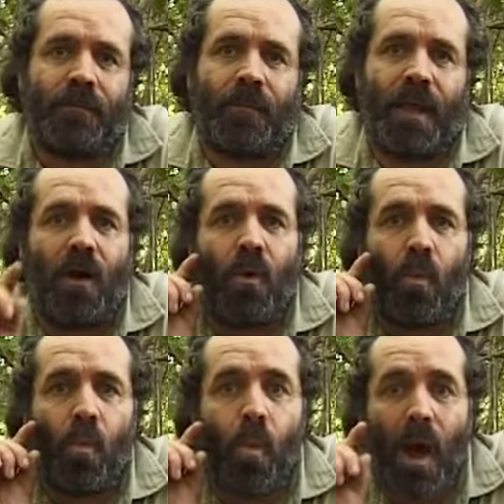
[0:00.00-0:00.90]
Now,
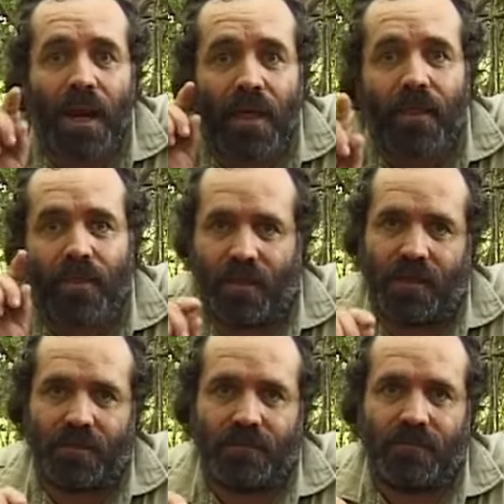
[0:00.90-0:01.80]
one other thing,
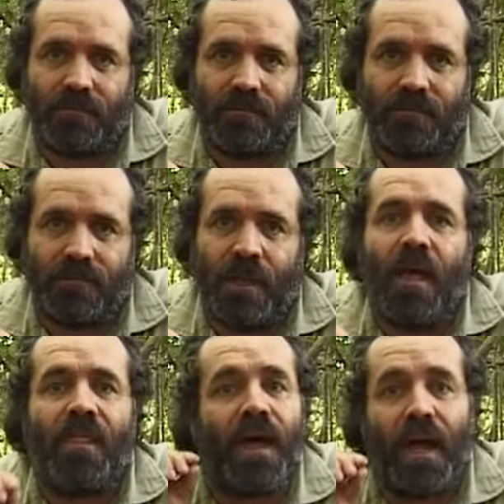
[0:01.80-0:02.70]

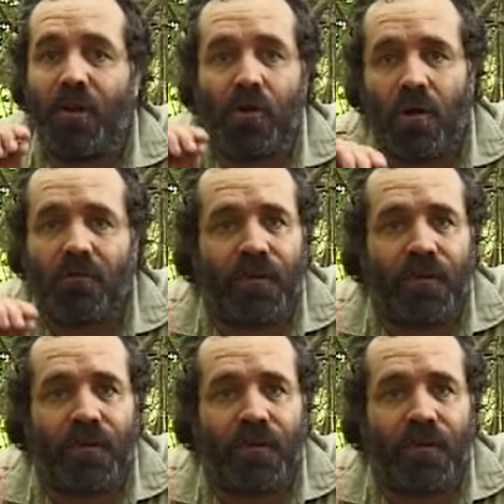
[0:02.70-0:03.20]
they are not